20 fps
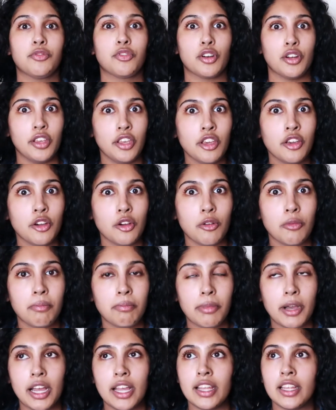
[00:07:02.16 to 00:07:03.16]
for you.
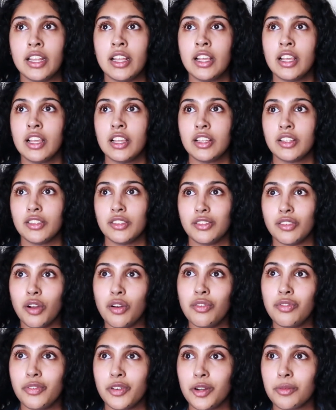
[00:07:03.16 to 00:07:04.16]
But
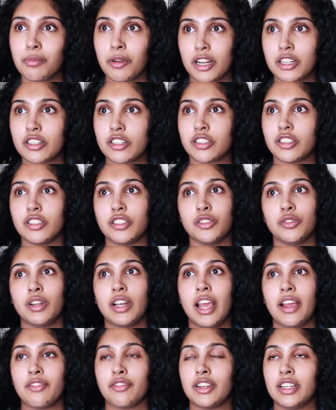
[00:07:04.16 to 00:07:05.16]
don't feel pressured to do it
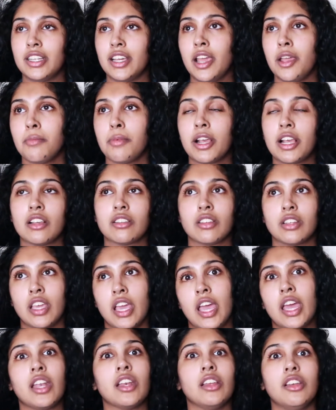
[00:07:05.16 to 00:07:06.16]
every day, because
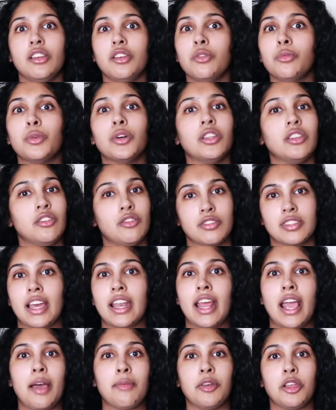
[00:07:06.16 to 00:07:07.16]
again, you will lose that
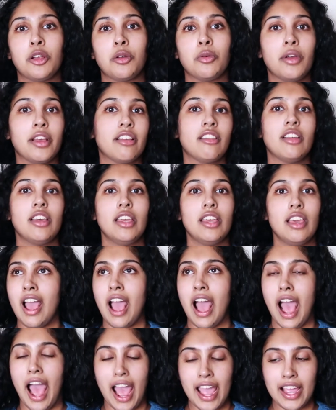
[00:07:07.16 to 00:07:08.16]
habit quickly.
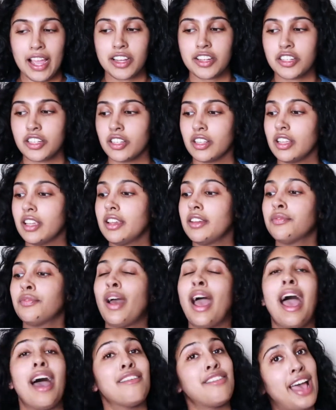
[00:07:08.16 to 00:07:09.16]
I actually
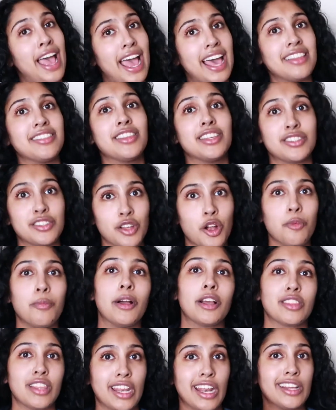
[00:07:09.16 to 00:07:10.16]
have had this
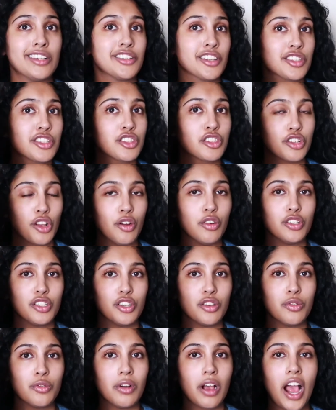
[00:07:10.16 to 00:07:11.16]
notebook that I just showed
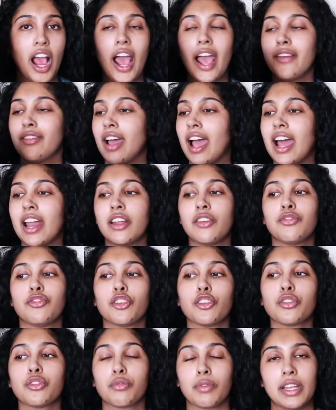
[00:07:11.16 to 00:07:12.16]
you. I've had it
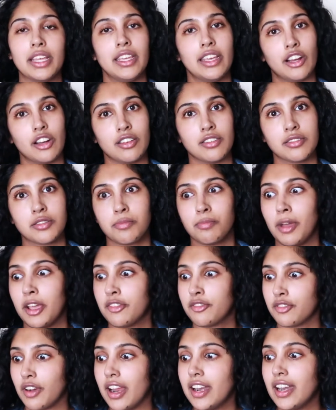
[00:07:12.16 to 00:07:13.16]
for 3 years. My
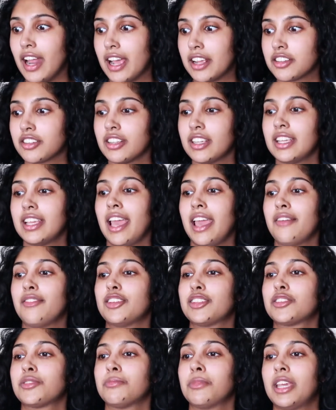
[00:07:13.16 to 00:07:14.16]
friend actually gave
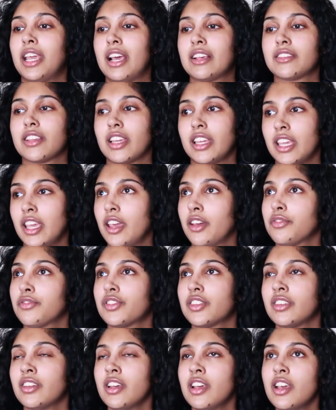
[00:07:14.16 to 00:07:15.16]
it to me as a
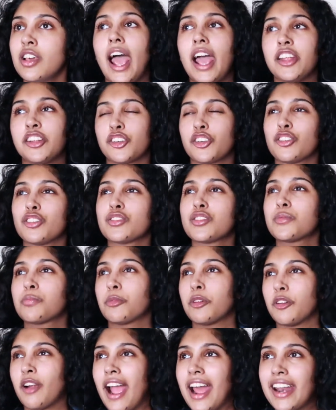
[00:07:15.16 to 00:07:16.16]
gift. I journaled
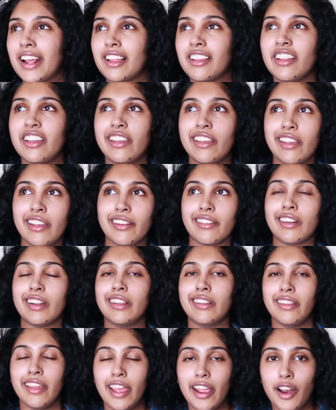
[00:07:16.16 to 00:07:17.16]
sporadically here
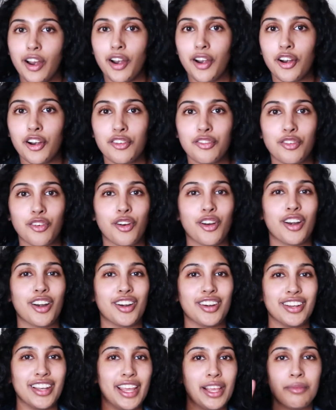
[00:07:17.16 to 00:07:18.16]
and there
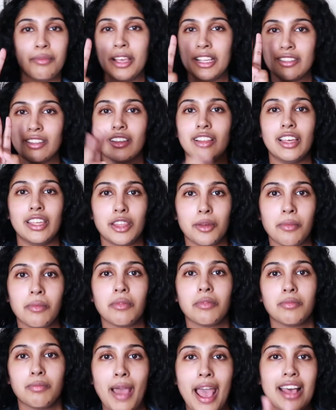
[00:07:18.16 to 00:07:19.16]
for like basically the
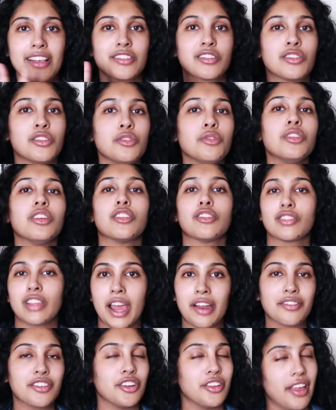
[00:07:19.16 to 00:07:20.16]
past 2 years
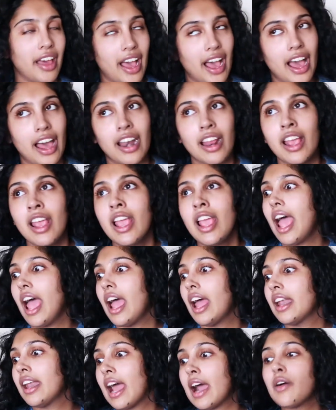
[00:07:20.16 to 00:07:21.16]
after that.
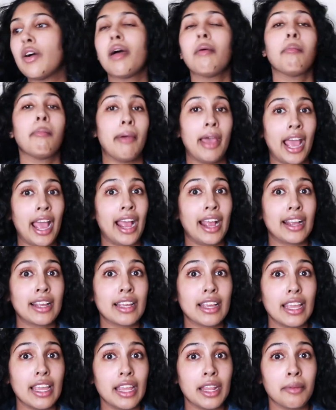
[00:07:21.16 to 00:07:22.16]
And now I'm back
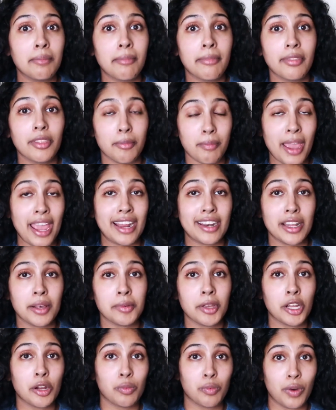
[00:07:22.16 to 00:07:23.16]
in the
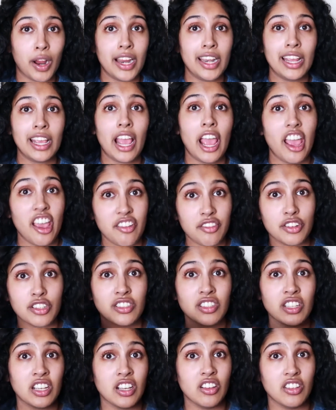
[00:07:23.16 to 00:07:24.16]
pandemic writing every
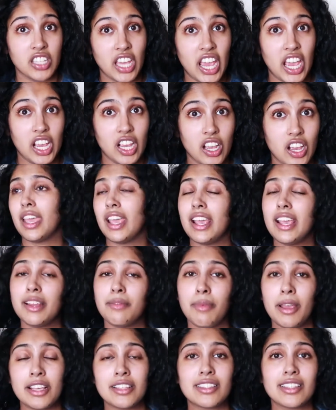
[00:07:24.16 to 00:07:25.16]
single day. It
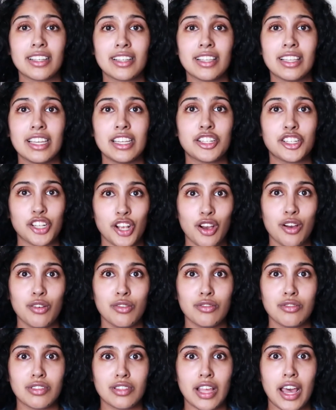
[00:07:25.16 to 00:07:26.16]
basically
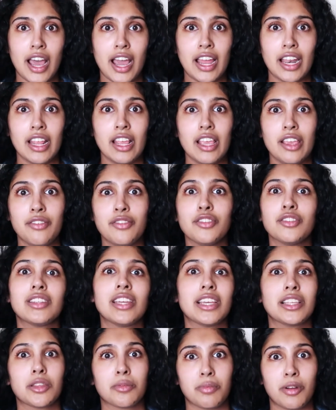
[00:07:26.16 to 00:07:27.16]
shows that if you
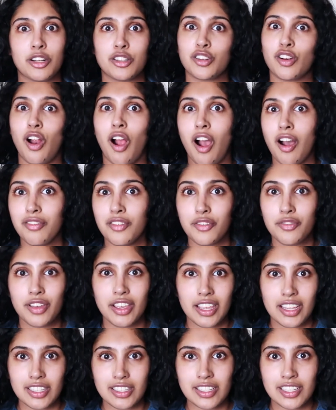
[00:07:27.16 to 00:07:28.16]
take the pressure off of
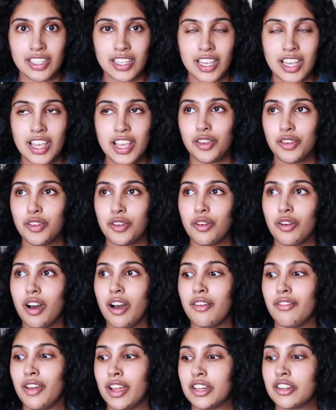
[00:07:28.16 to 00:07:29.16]
it, you'll
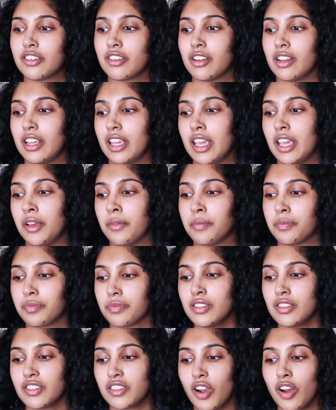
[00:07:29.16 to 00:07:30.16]
eventually
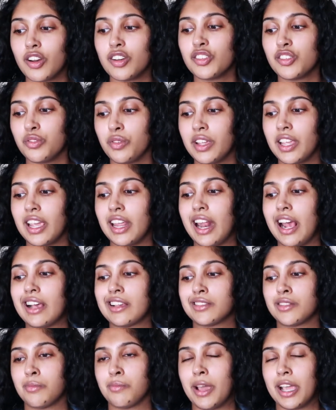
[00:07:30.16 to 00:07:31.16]
start doing it
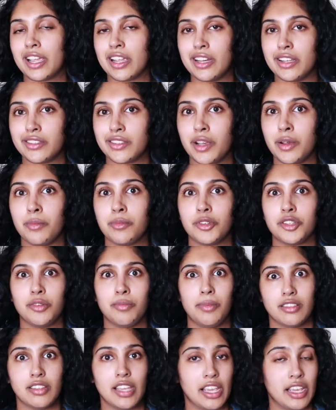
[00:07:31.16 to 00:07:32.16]
as a mechanism to
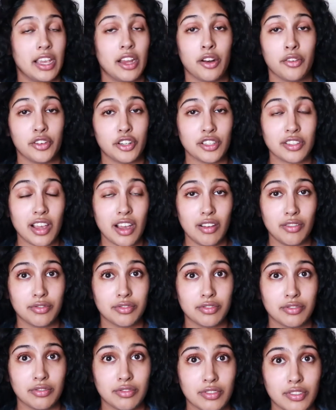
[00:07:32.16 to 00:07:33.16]
take care of yourself.
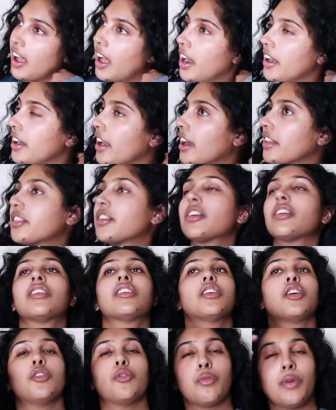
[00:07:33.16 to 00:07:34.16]

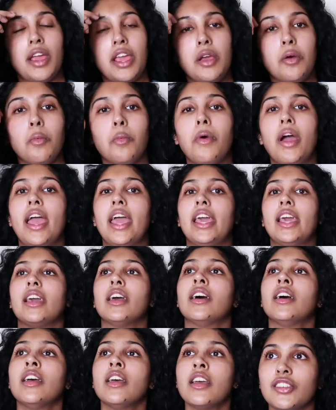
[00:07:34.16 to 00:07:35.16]
Another great
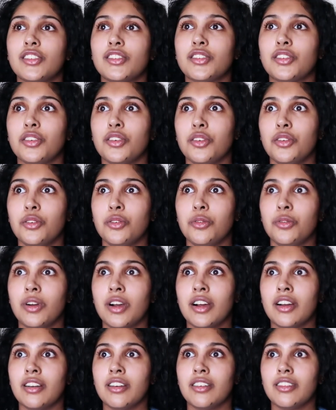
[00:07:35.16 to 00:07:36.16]
way to
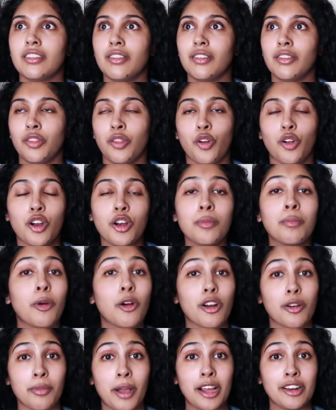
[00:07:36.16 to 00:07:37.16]
learn
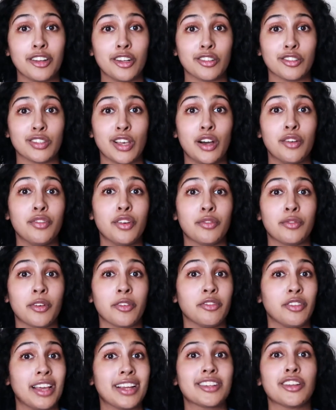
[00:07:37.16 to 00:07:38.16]
more about yourself and
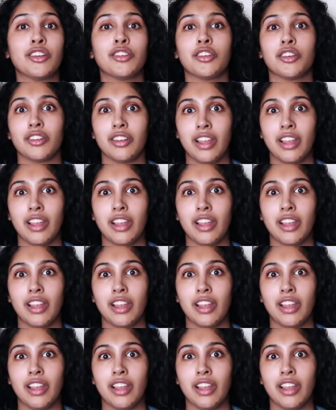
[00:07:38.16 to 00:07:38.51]
reflect on your